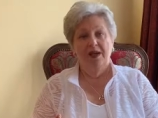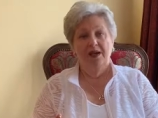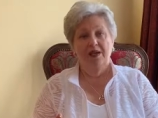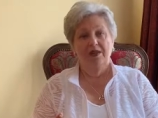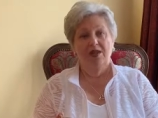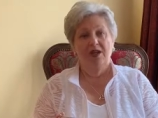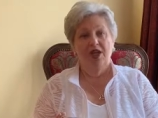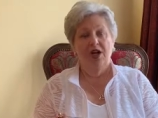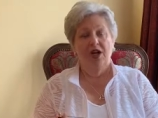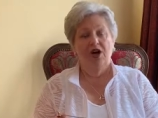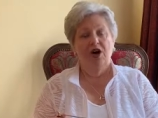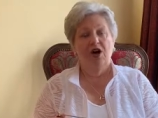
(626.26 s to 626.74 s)

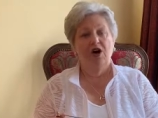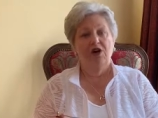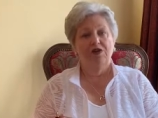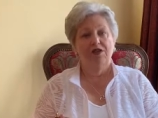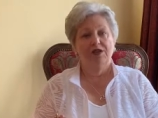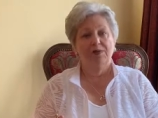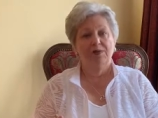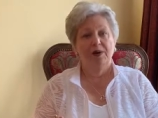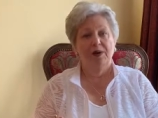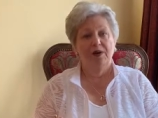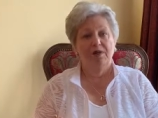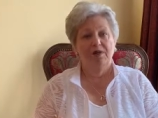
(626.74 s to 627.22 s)
the
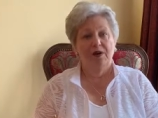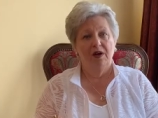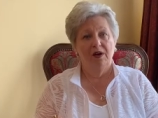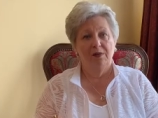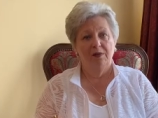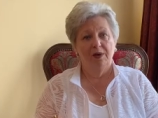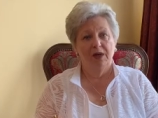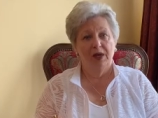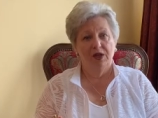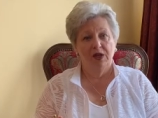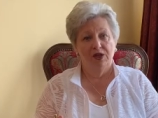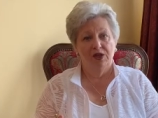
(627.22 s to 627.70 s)
cosmic
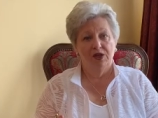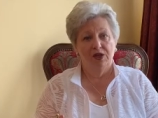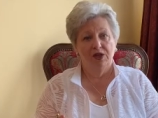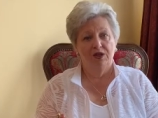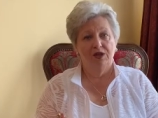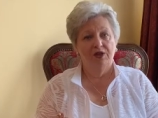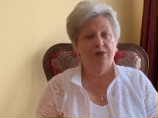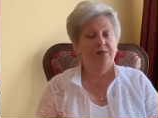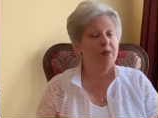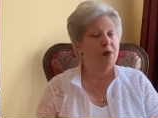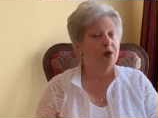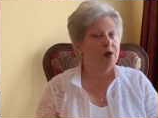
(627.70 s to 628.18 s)

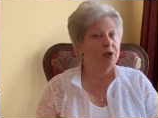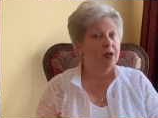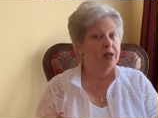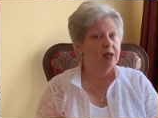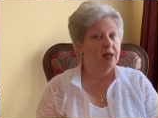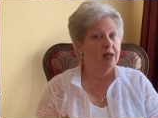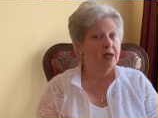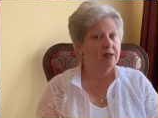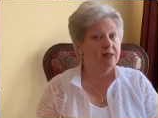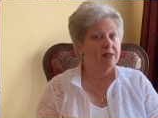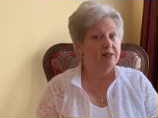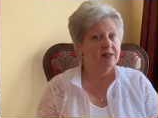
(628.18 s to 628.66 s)
vibrations,
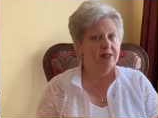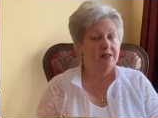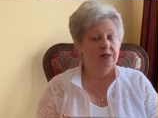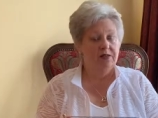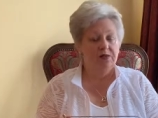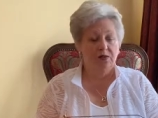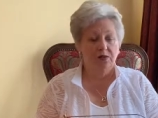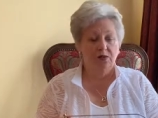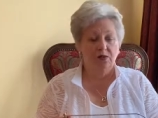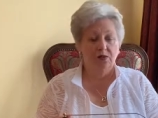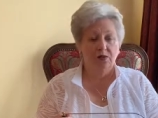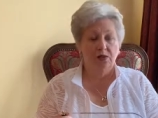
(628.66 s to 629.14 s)
portals, and
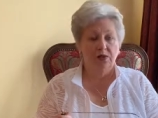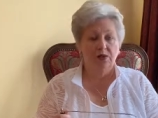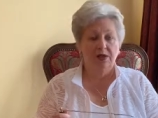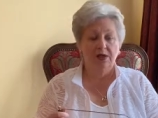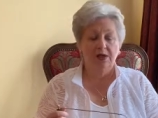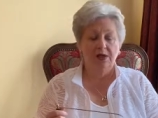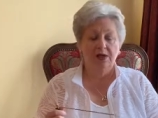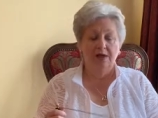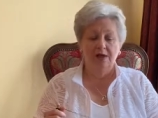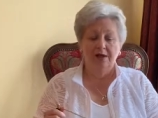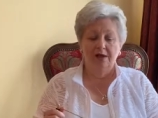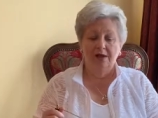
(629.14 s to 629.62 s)
so on.
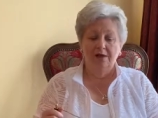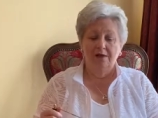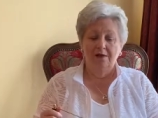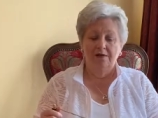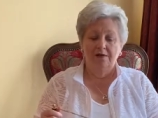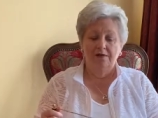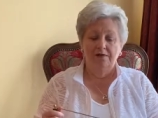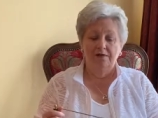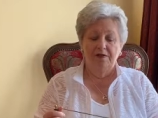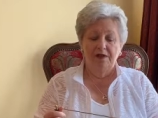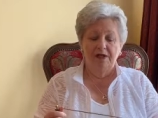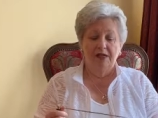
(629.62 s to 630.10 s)

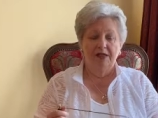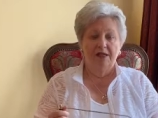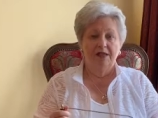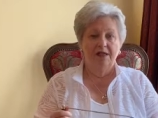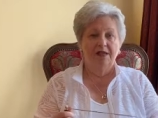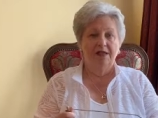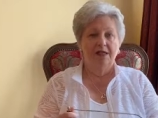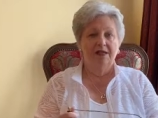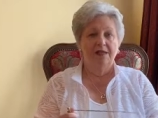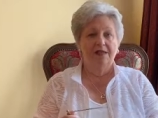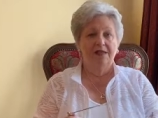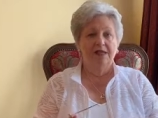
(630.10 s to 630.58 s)
Very
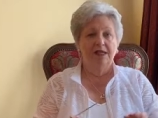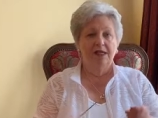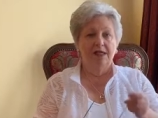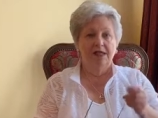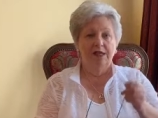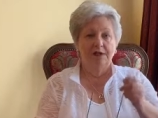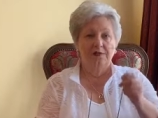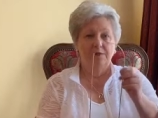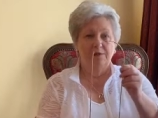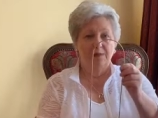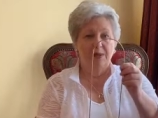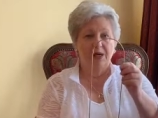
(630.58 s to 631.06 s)

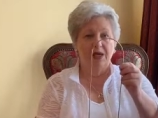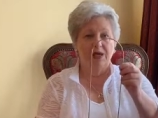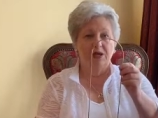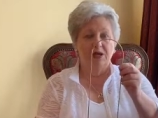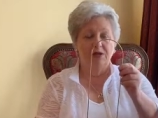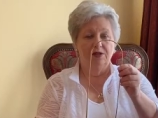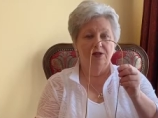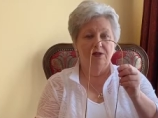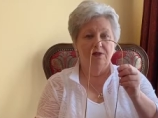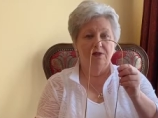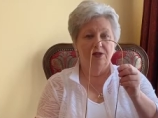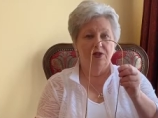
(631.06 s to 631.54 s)
sensitive
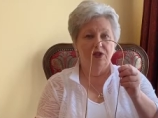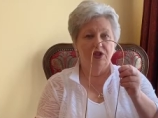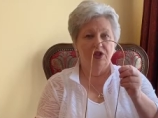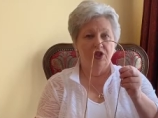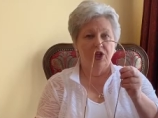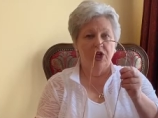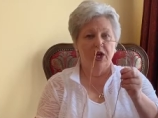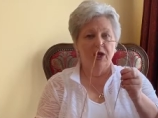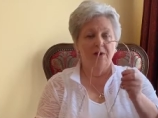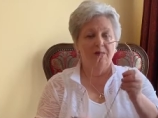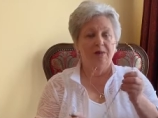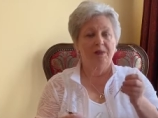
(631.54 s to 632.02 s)
because of the
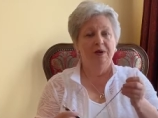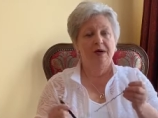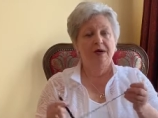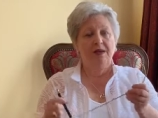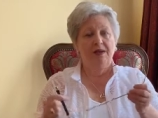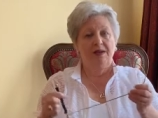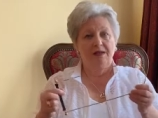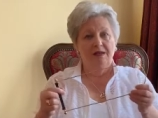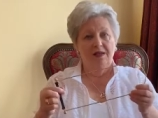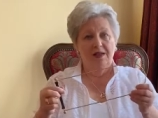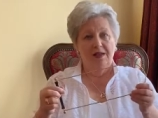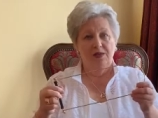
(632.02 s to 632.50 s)
shape.
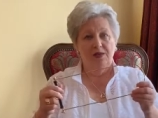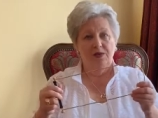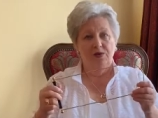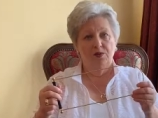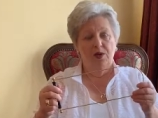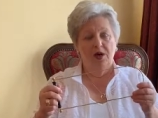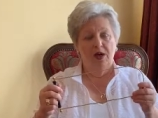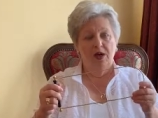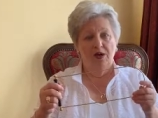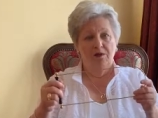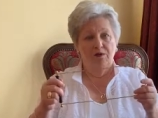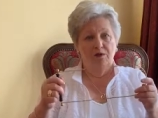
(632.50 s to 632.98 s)
That's
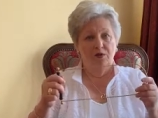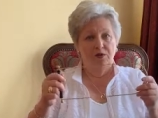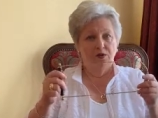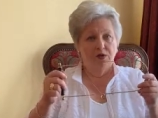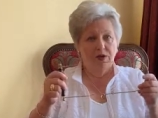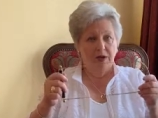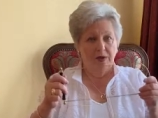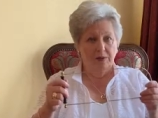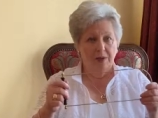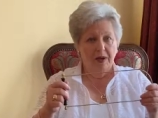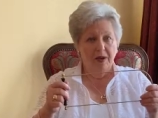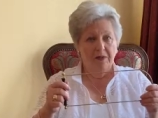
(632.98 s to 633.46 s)
why, if you
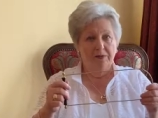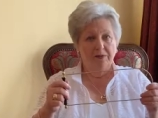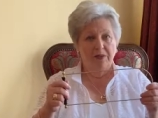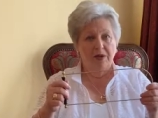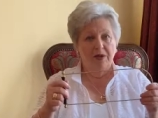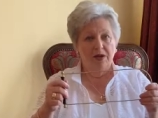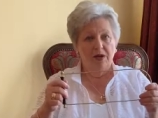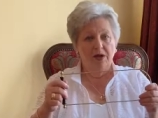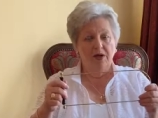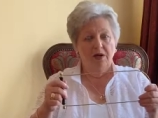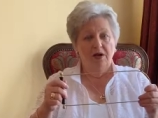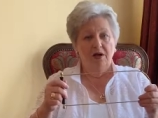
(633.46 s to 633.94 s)

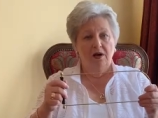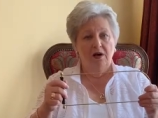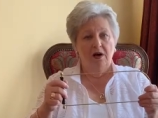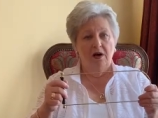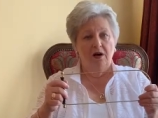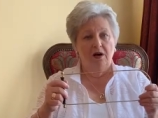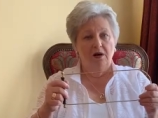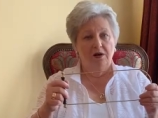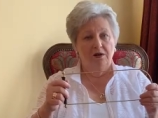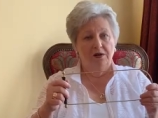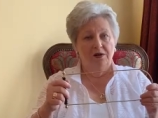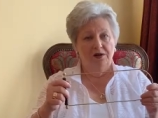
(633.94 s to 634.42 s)
remember,
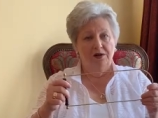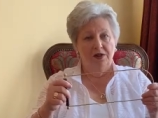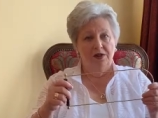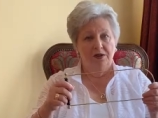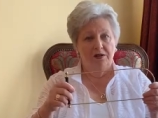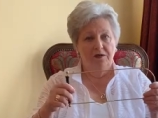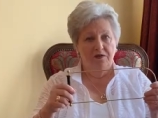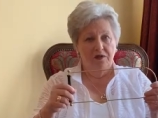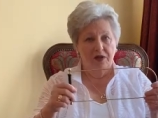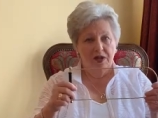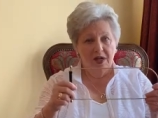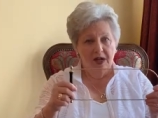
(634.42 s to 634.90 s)
all
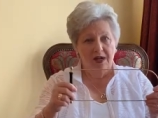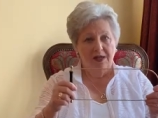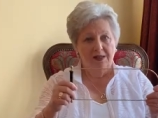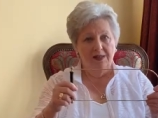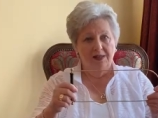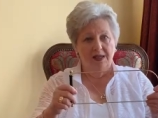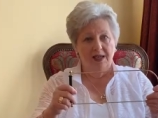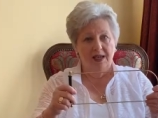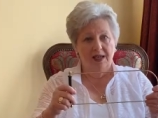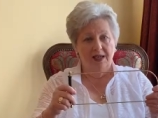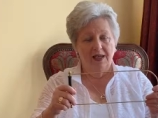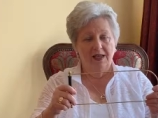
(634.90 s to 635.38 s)
TV
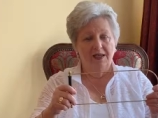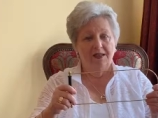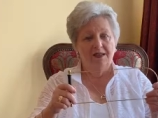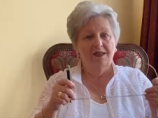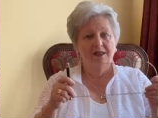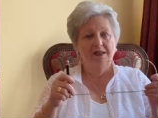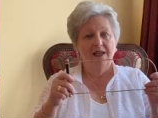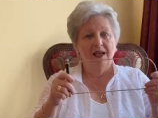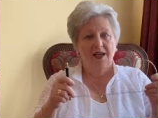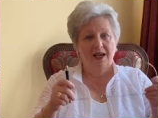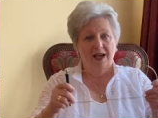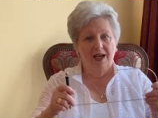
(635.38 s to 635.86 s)

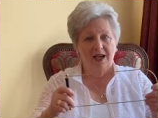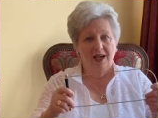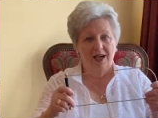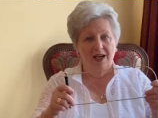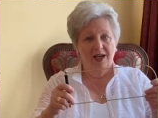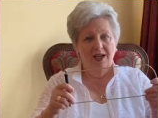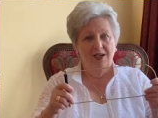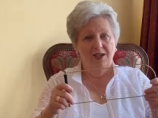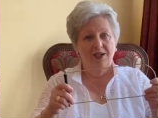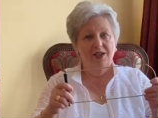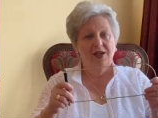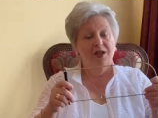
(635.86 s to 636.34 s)
antennas
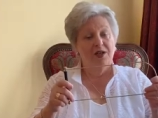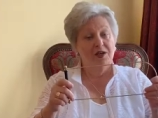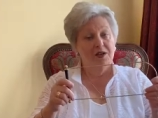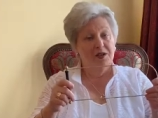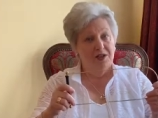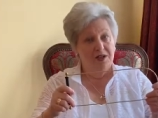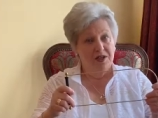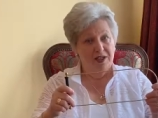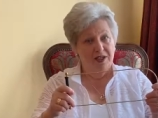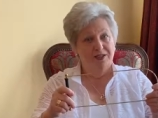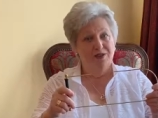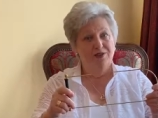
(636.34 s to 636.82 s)
had
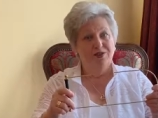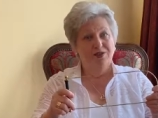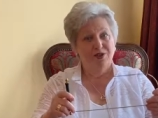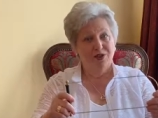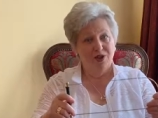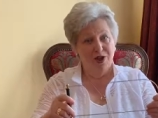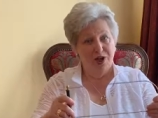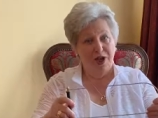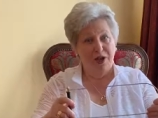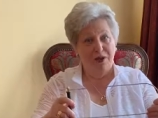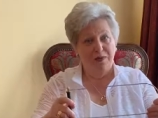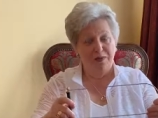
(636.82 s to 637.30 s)
this
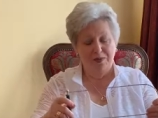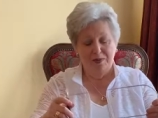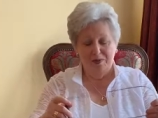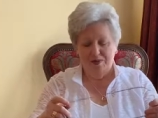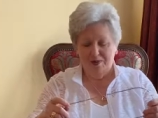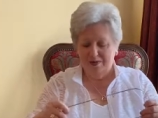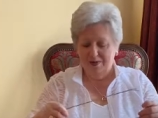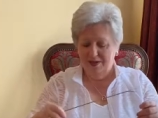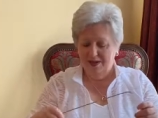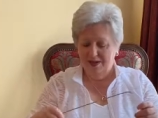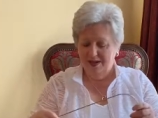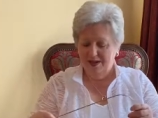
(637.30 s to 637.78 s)
shape.
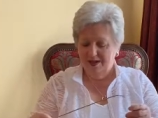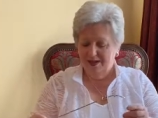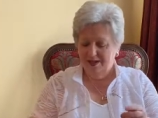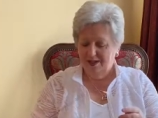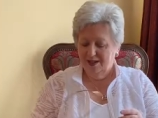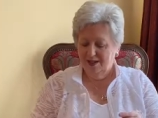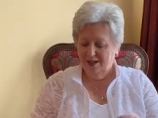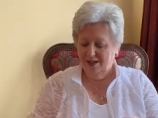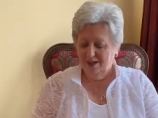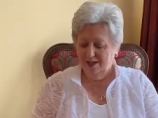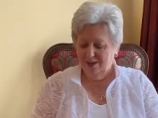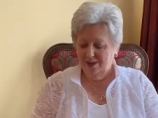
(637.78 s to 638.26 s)

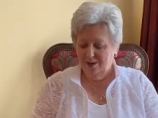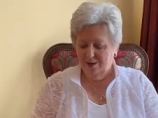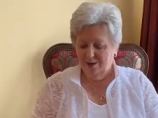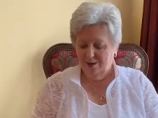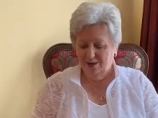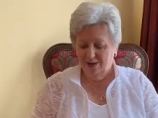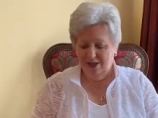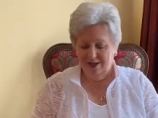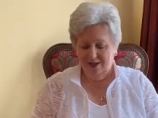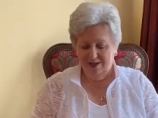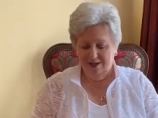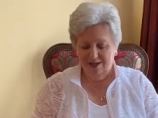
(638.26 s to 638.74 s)
So
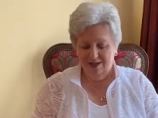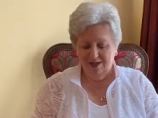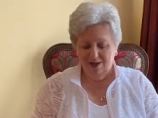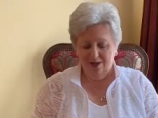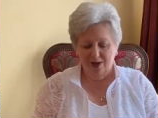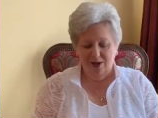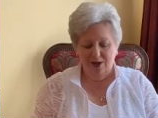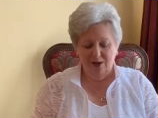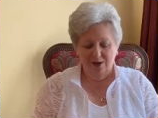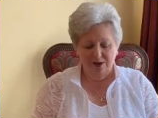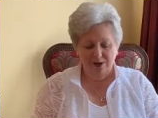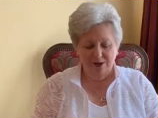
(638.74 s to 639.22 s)
this is
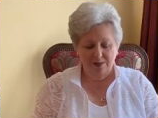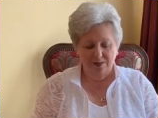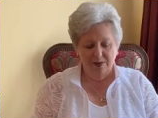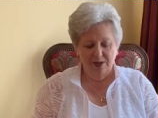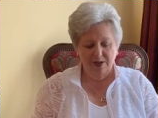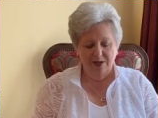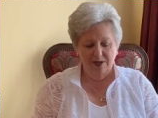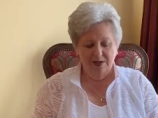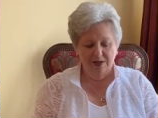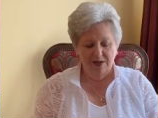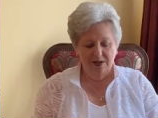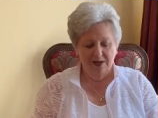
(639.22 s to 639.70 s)

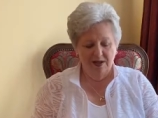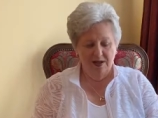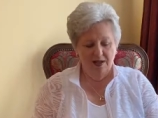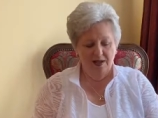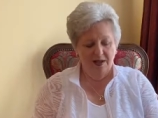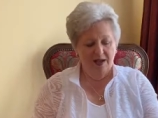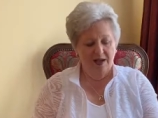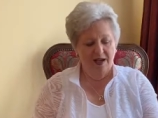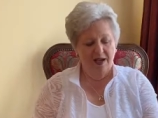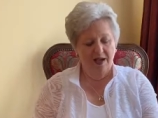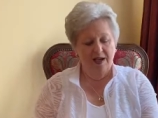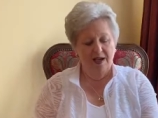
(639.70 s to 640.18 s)
Cosmos,
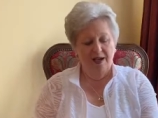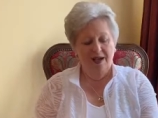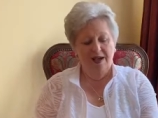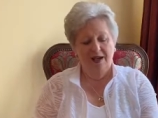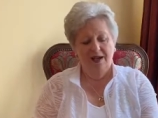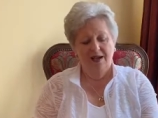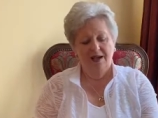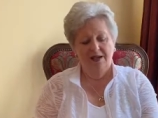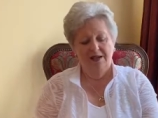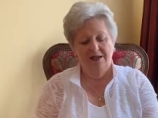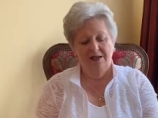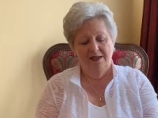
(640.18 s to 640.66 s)

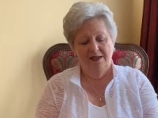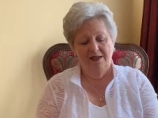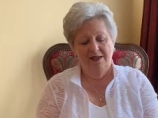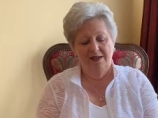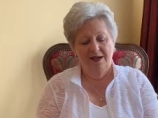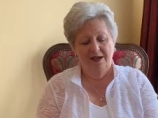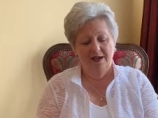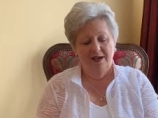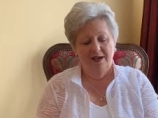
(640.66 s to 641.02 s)
and